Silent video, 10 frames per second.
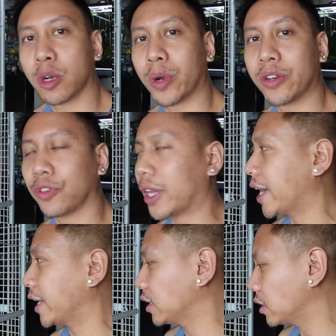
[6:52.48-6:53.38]
be a red
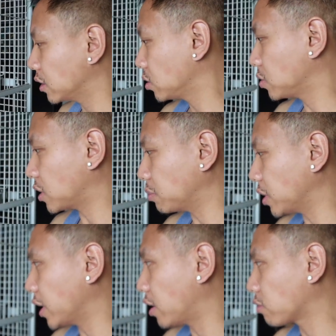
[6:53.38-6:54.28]
flag to
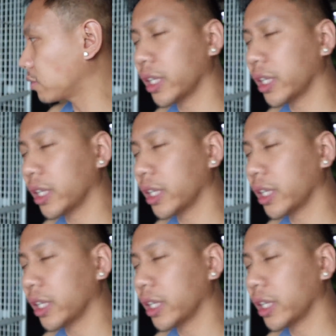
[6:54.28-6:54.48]
something health